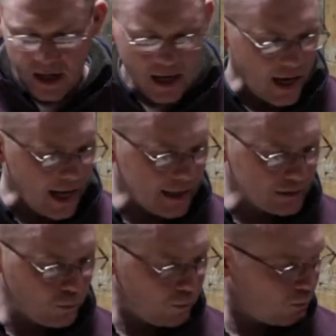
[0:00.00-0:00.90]

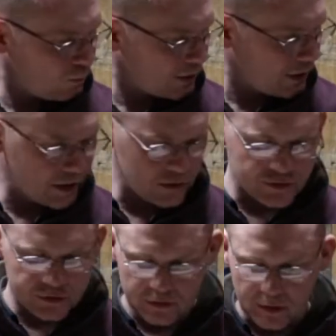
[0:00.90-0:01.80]
and we're going to go
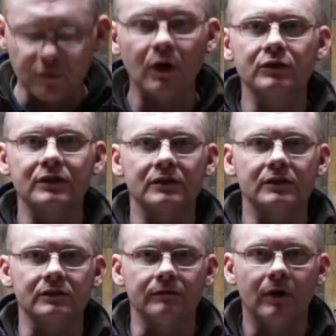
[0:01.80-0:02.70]
through the
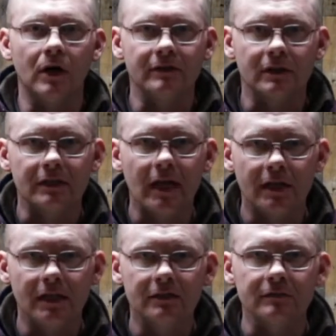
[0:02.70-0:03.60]
processes involved and the
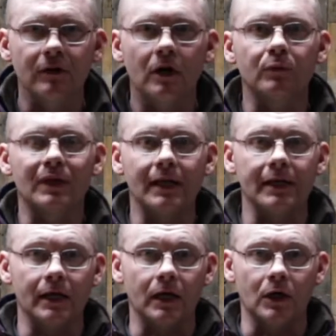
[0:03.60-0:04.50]
techniques involved with
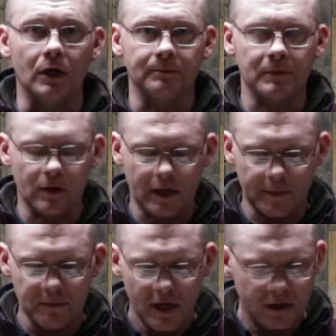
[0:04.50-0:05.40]
cleaning a gun. Okay,
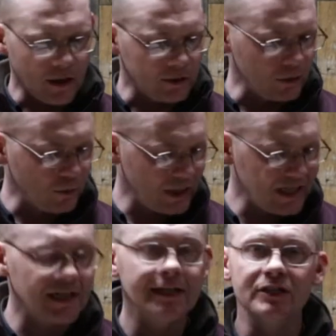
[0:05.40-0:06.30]
now you'll want to
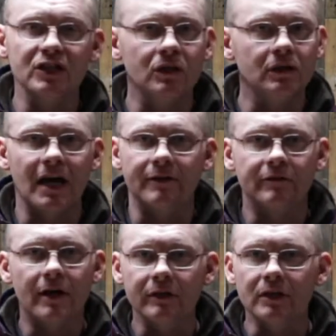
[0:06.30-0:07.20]
clean your gun after
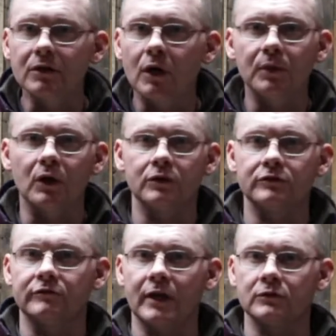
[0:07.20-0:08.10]
every couple of
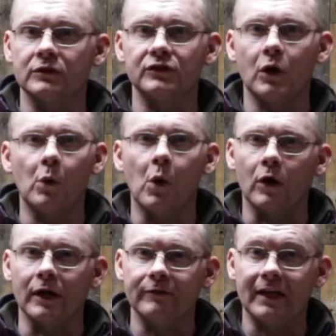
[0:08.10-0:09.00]
hundred rounds or so, or
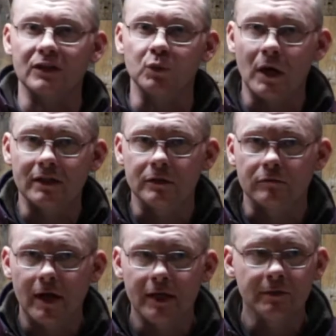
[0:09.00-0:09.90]
if it gets wet in the
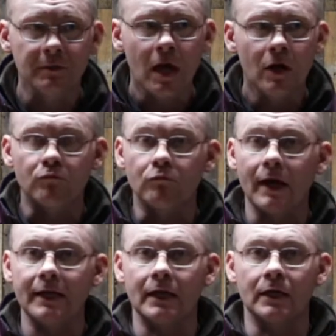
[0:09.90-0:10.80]
rain.
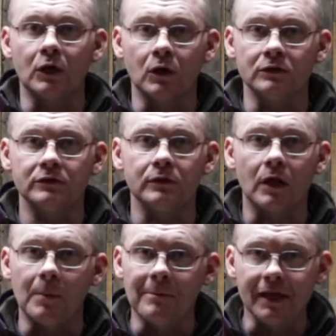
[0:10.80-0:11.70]
Rain and guns do
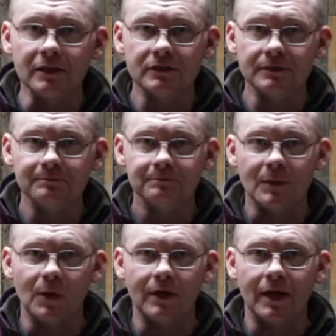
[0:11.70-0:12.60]
not mix.
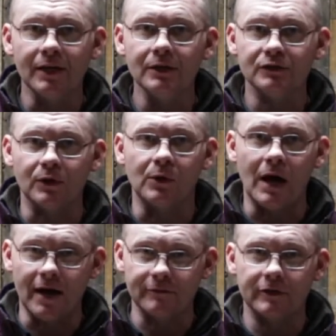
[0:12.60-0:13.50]
Okay, so
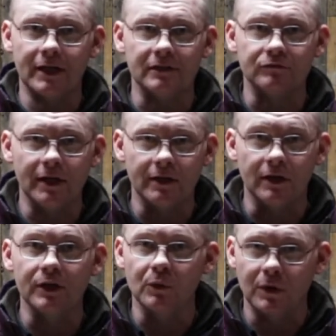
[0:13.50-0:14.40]
after it gets rain on it,
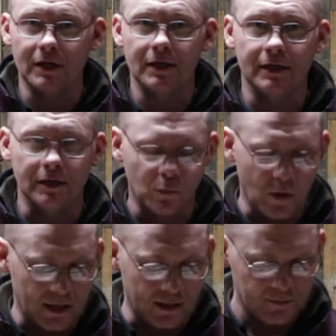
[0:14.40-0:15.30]
you want to clean it
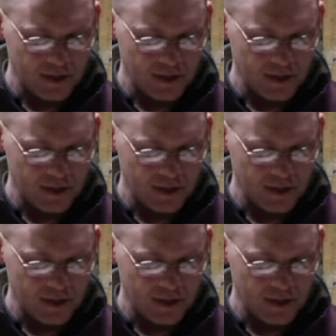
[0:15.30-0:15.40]
well.